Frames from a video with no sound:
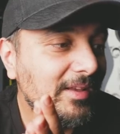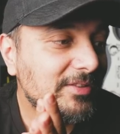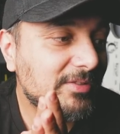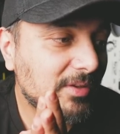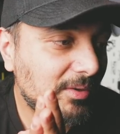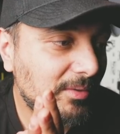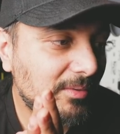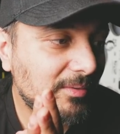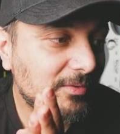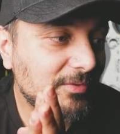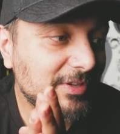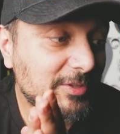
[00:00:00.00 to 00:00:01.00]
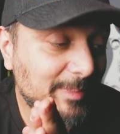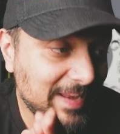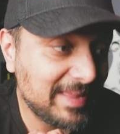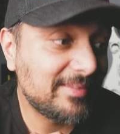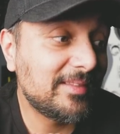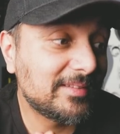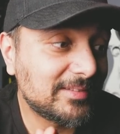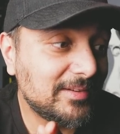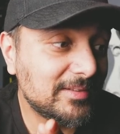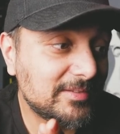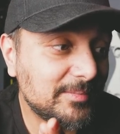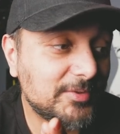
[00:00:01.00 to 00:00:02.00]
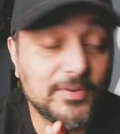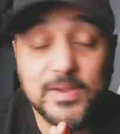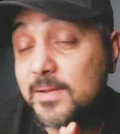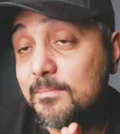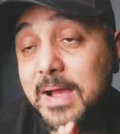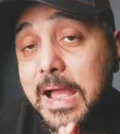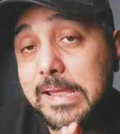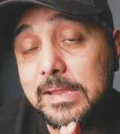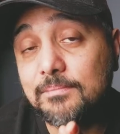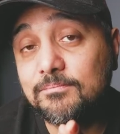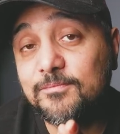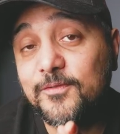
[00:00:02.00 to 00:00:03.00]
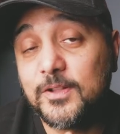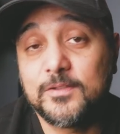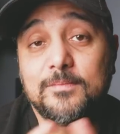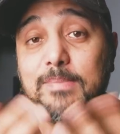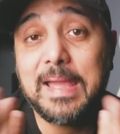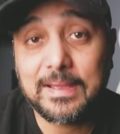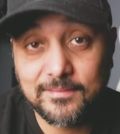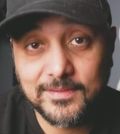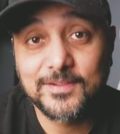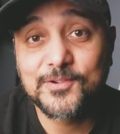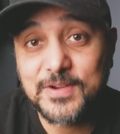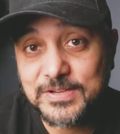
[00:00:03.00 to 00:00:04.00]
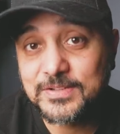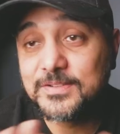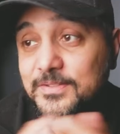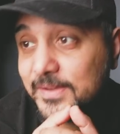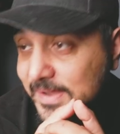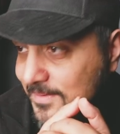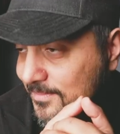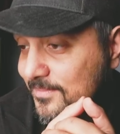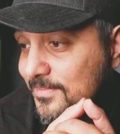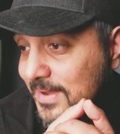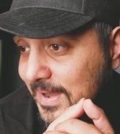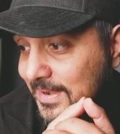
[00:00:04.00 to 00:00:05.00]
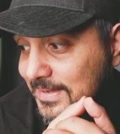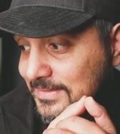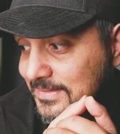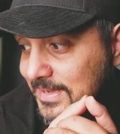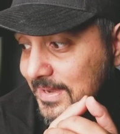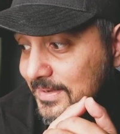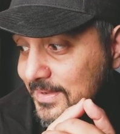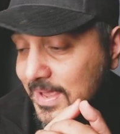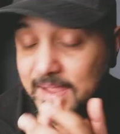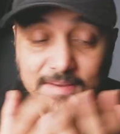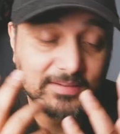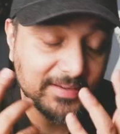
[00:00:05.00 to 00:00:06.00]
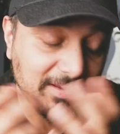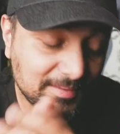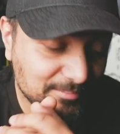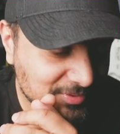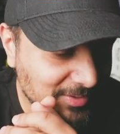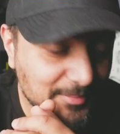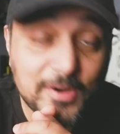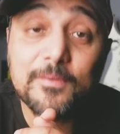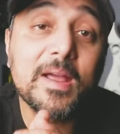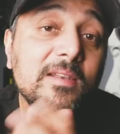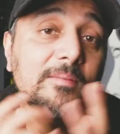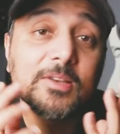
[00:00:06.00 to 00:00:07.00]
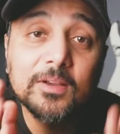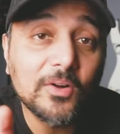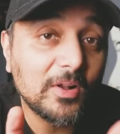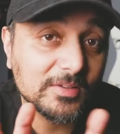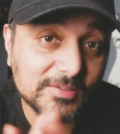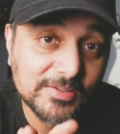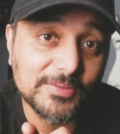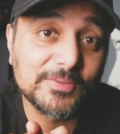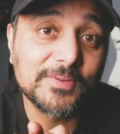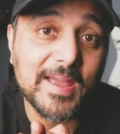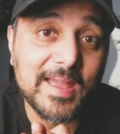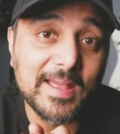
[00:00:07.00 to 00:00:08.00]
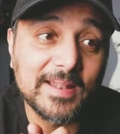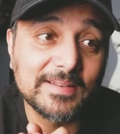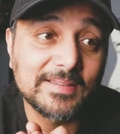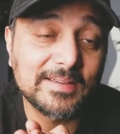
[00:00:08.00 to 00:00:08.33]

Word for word: So to explain this concept to him, I followed back with a question to him and I said, hey, say someone randomly calls you and